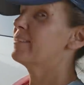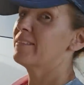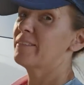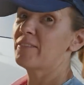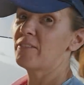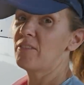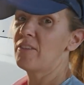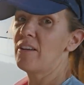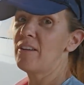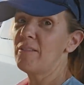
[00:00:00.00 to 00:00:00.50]

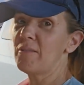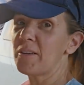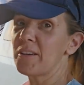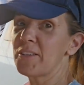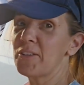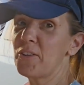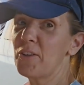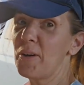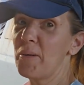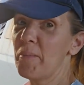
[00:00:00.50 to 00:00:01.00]
No,
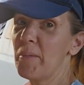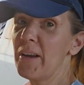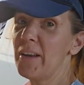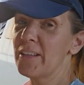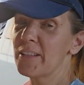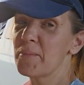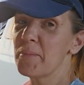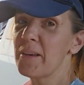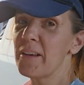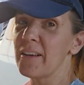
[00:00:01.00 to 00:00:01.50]
because you're a
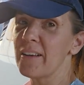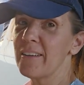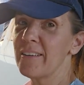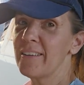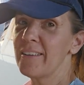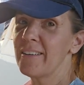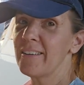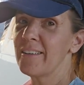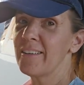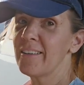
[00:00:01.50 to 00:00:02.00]
man's man.
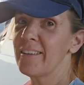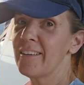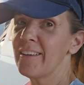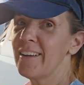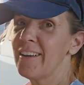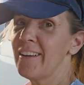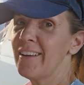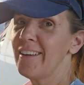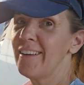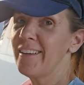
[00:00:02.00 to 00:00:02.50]
I'm a man's
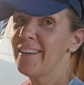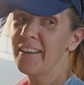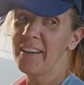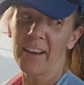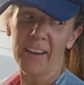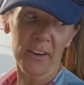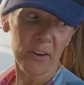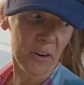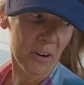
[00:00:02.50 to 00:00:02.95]
man. Yeah, you're,